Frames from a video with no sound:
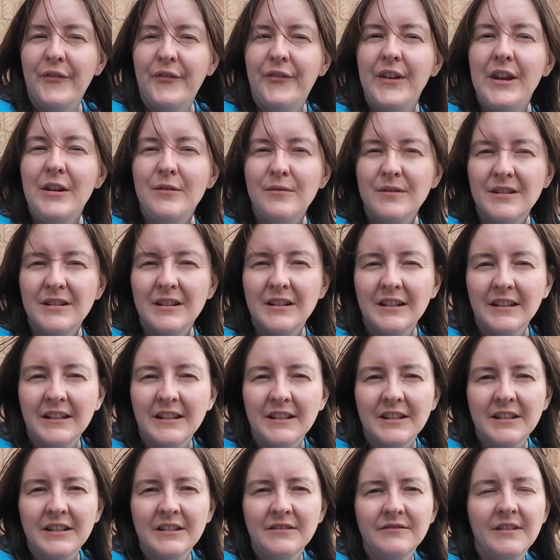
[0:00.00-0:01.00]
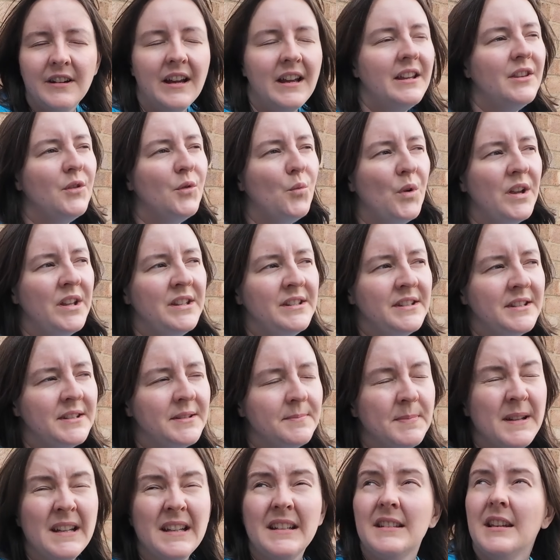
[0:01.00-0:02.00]
feels like it's going to rain. The wind's
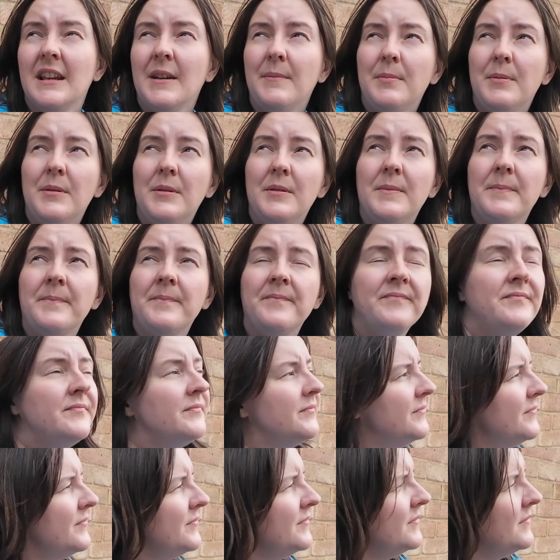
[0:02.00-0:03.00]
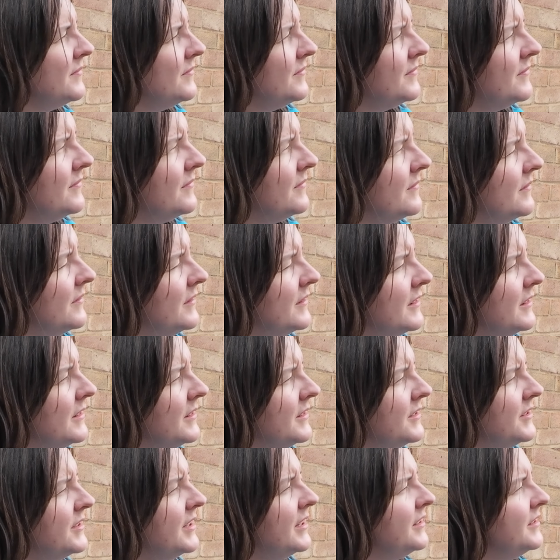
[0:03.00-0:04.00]
picked up.
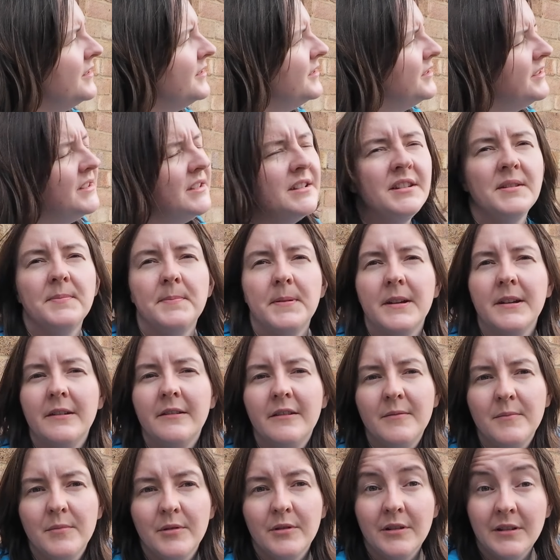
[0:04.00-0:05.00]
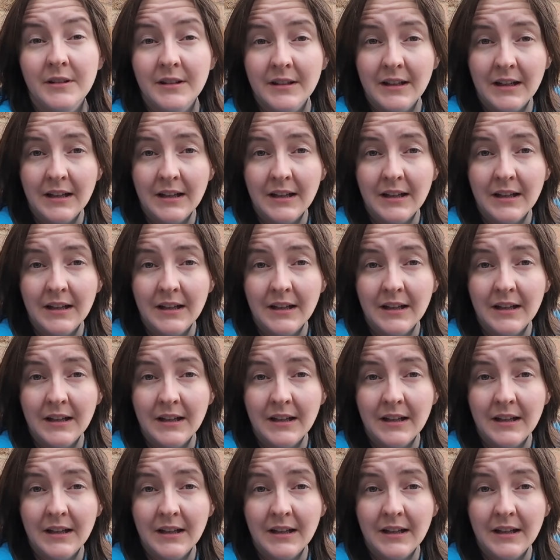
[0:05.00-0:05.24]
Sun's disappearing behind the